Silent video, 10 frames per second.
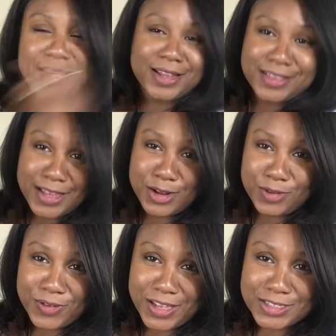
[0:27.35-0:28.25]
Click that
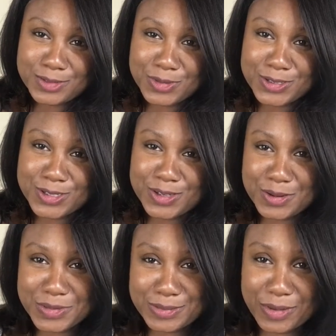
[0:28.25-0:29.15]
notification bell so you
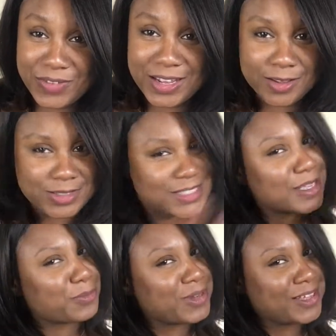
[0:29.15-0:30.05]
don't miss my videos because
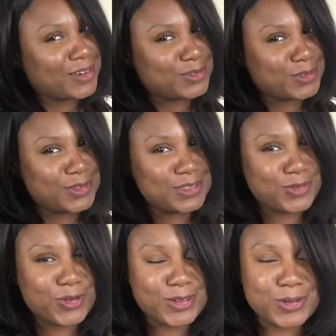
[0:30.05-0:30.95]
I plan on doing this
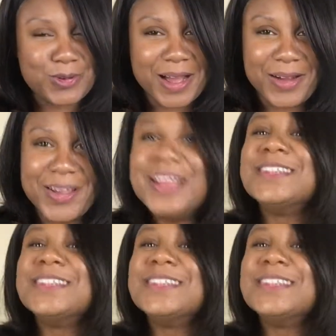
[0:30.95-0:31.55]
for a little while.